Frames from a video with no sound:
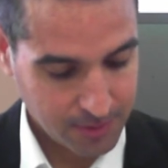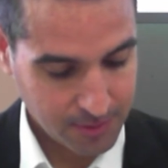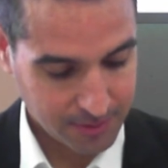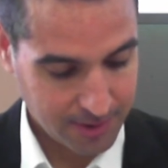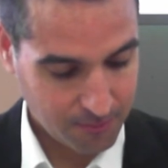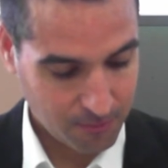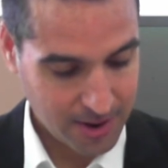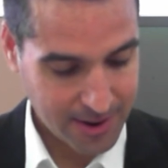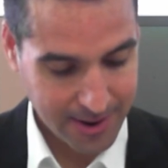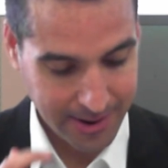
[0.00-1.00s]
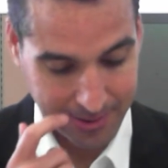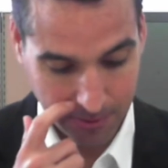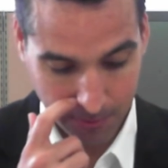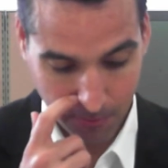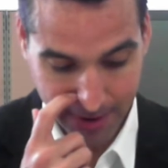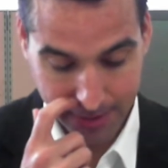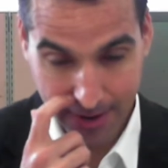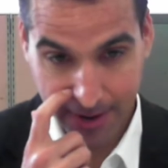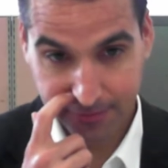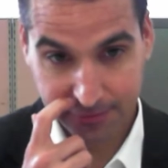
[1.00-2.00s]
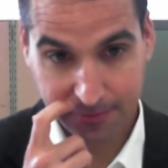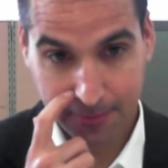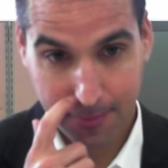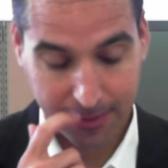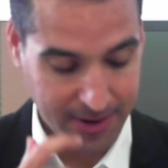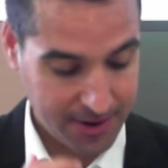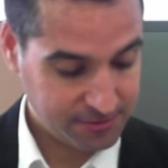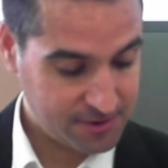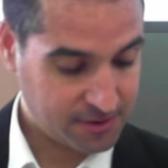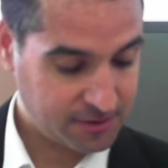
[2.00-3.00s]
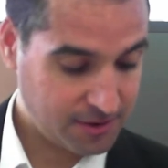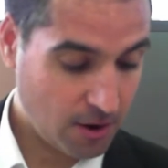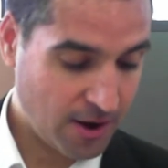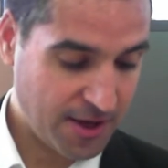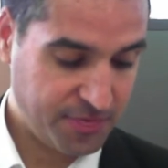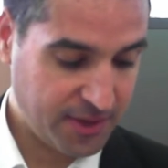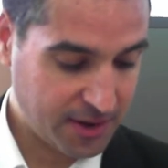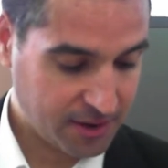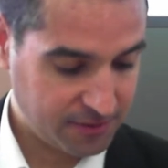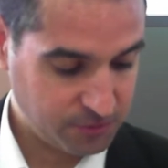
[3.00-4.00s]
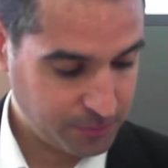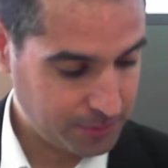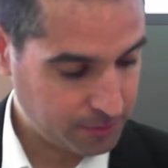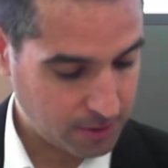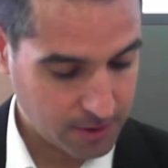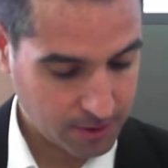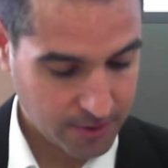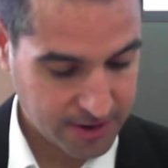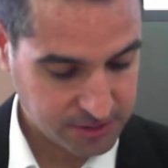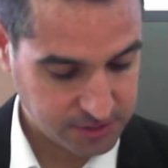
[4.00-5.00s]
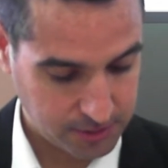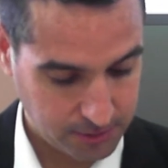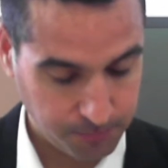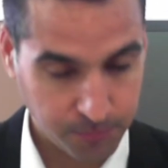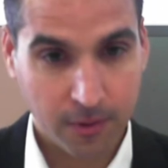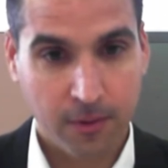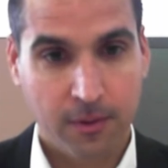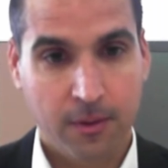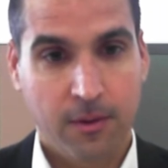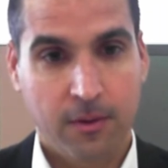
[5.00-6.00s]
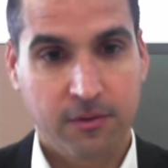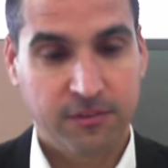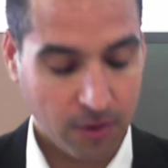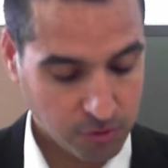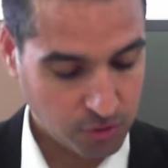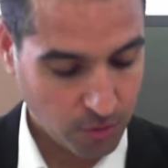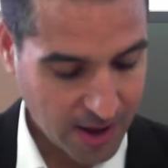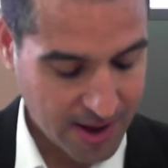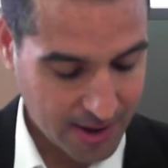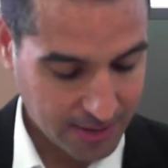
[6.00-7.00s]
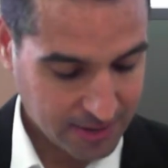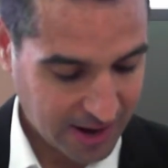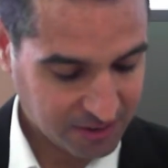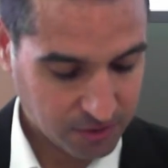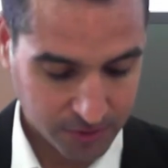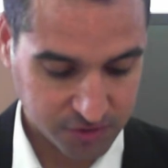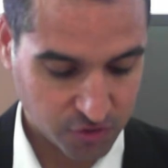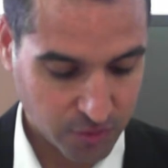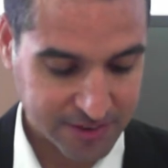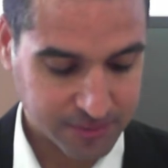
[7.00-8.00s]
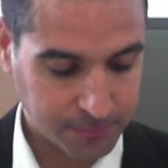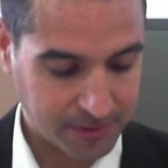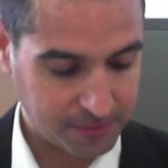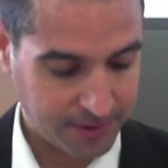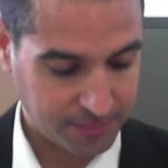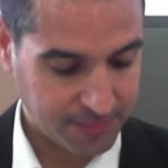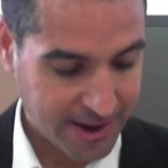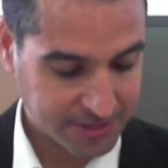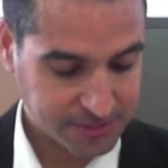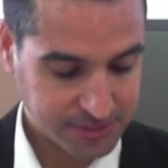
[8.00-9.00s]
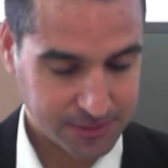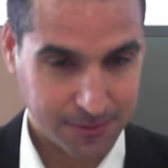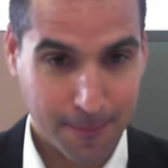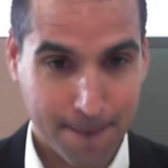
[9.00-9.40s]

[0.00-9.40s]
Okay, why or why not? Okay, so you can say, oh, I think these people are crazy. So do I. I don't want to try something like that.